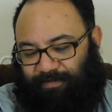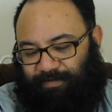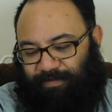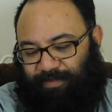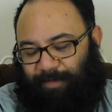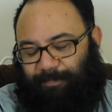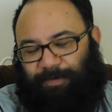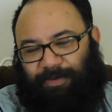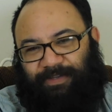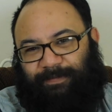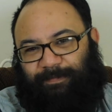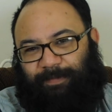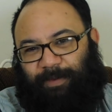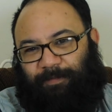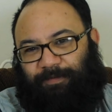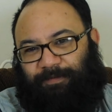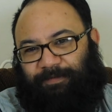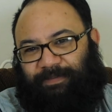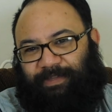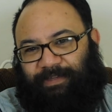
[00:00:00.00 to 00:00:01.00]
And because
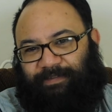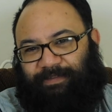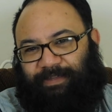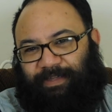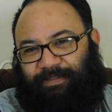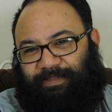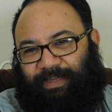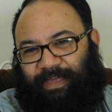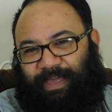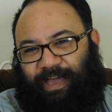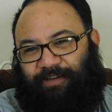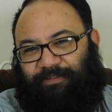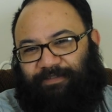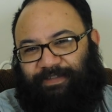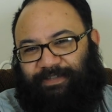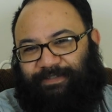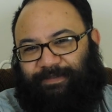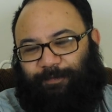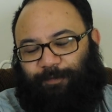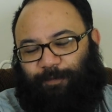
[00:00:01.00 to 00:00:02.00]
people think that their health
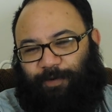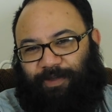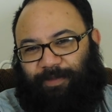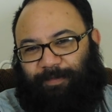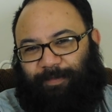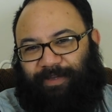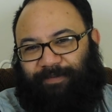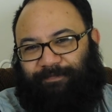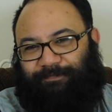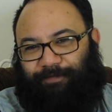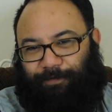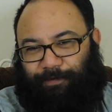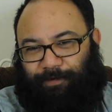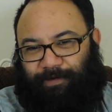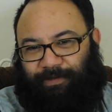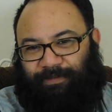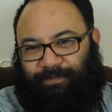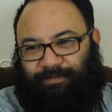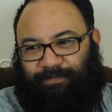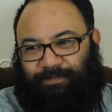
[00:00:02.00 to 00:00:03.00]
isn't worth paying
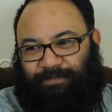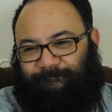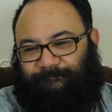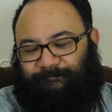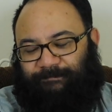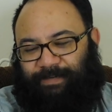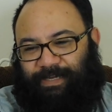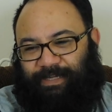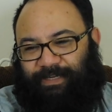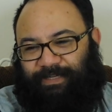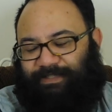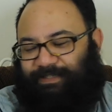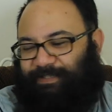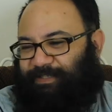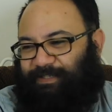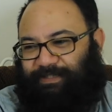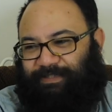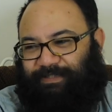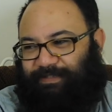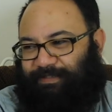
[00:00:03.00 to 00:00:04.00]
for. And it's
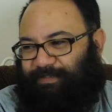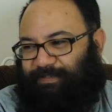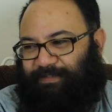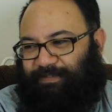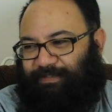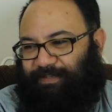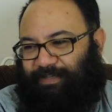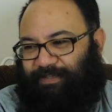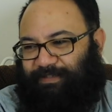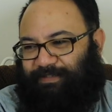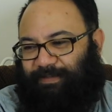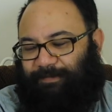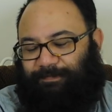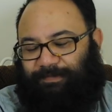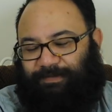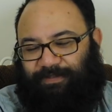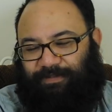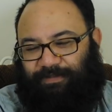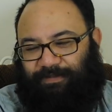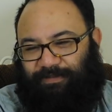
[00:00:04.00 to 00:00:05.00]

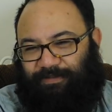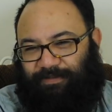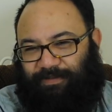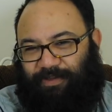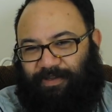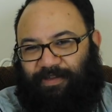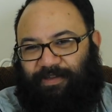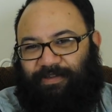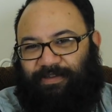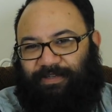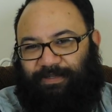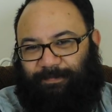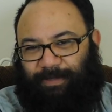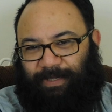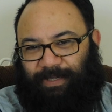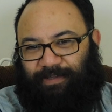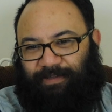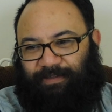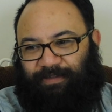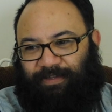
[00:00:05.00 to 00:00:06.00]
absurd to
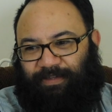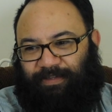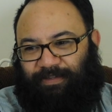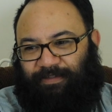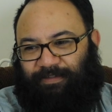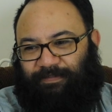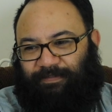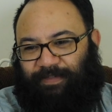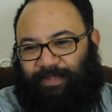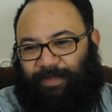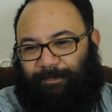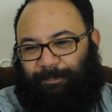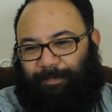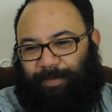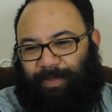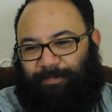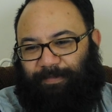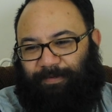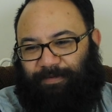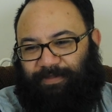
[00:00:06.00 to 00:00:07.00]
me that
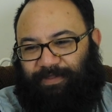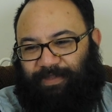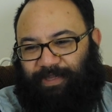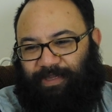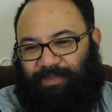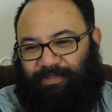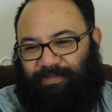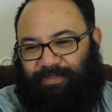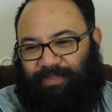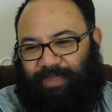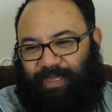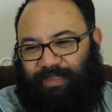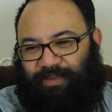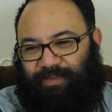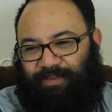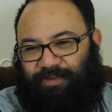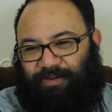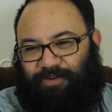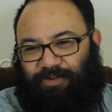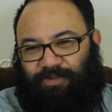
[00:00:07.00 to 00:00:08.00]
people think that,
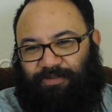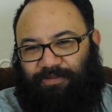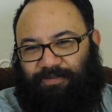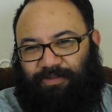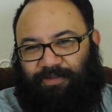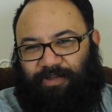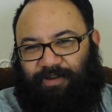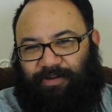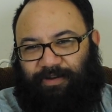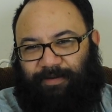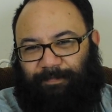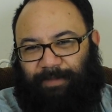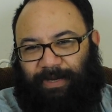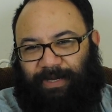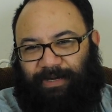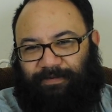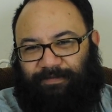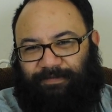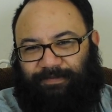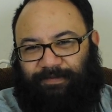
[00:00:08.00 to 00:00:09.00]
you know, you go to
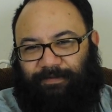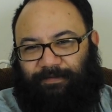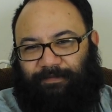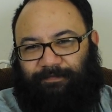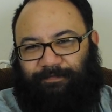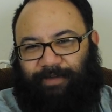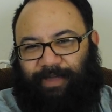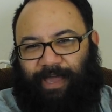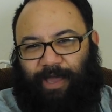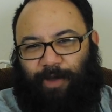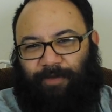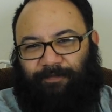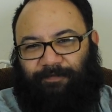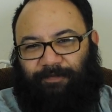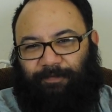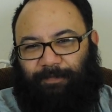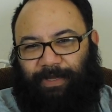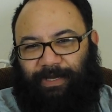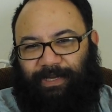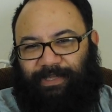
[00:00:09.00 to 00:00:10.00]
medical school for however
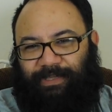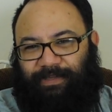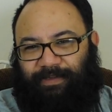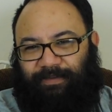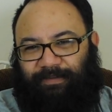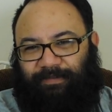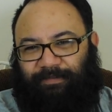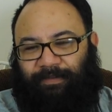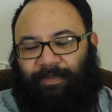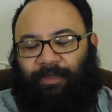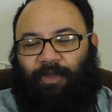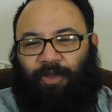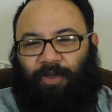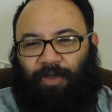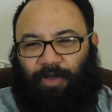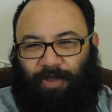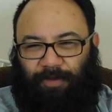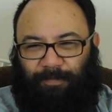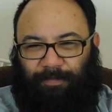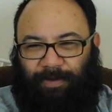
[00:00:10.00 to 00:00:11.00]
many years,
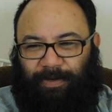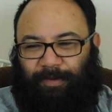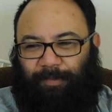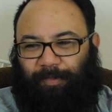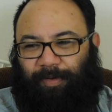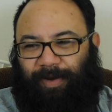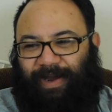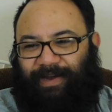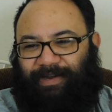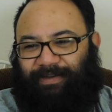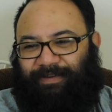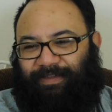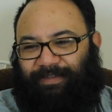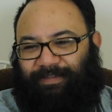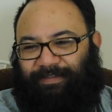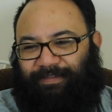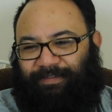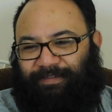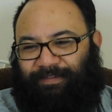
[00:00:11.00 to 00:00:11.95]
open a practice,